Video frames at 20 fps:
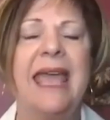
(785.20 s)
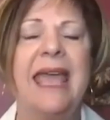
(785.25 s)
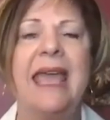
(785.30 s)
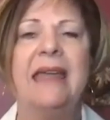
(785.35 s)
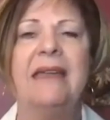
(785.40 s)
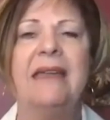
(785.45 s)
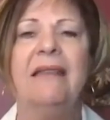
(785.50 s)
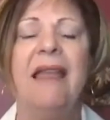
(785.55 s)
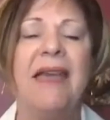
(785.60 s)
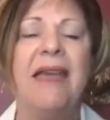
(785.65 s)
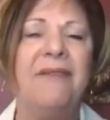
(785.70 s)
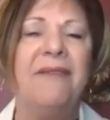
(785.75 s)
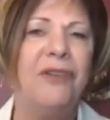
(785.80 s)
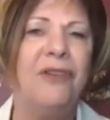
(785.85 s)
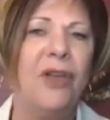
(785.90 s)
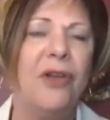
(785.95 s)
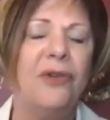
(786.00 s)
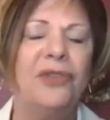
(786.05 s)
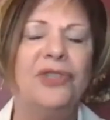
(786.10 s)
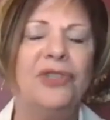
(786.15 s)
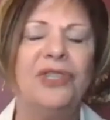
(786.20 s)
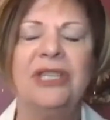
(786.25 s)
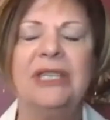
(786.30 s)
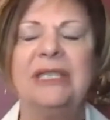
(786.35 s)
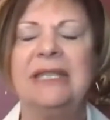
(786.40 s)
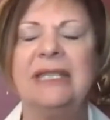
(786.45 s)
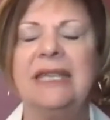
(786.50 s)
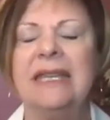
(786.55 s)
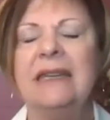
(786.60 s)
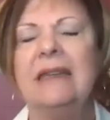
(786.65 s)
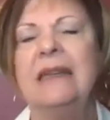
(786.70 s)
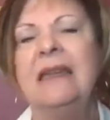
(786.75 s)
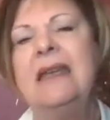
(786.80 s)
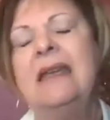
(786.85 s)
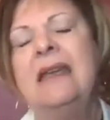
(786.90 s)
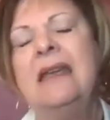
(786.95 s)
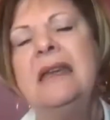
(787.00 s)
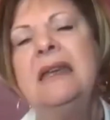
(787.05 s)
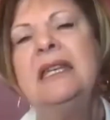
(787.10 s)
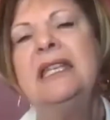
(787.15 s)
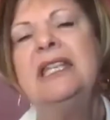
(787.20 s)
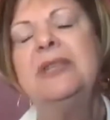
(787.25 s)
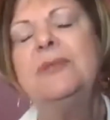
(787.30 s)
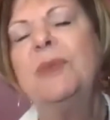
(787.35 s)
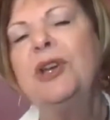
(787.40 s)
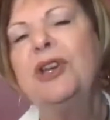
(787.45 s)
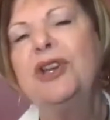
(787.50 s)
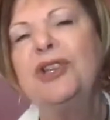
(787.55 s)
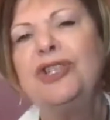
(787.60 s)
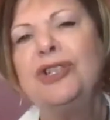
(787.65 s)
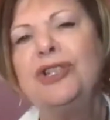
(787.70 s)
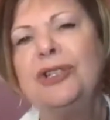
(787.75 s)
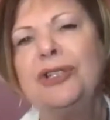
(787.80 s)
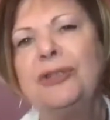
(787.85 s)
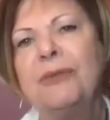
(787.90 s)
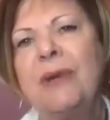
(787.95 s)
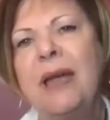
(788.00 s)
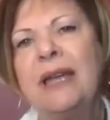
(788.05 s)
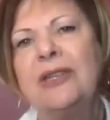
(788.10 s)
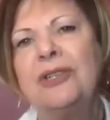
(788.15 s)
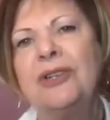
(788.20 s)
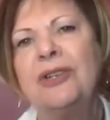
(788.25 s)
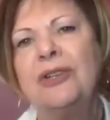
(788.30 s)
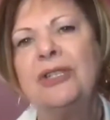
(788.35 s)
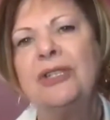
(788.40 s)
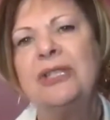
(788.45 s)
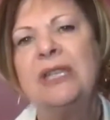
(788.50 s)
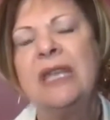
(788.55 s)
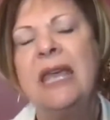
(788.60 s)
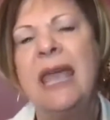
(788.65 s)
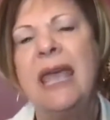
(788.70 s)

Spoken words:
and life coaches and spiritual directors.